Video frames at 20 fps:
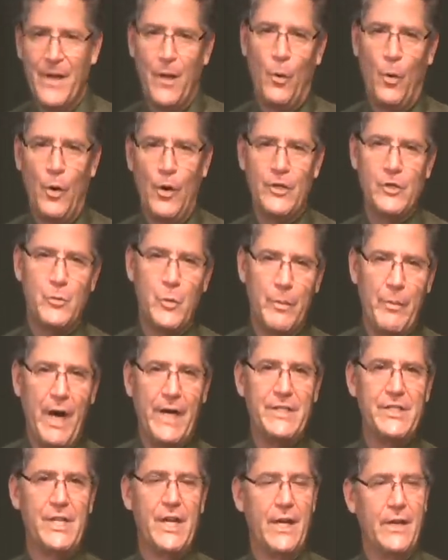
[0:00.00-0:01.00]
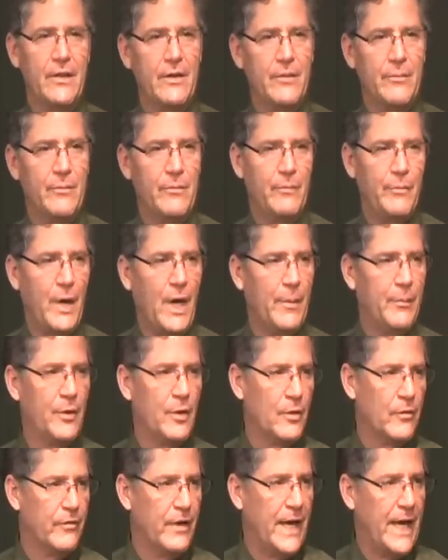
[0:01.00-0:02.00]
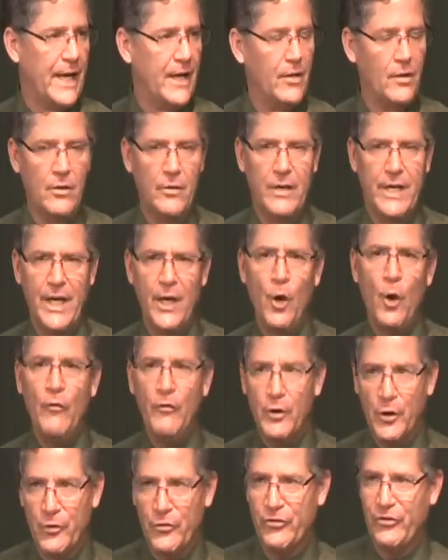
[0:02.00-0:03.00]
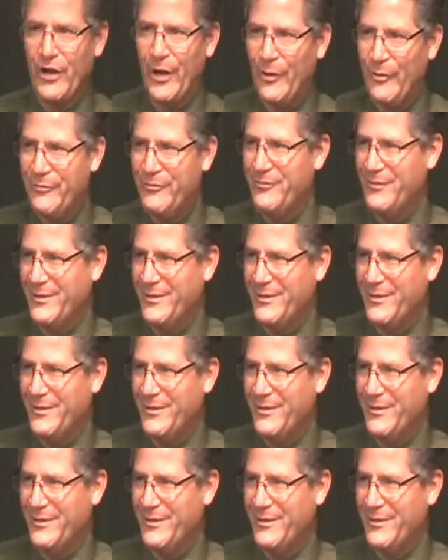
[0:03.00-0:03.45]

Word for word: or as we might say in the popular vernacular, get over yourself.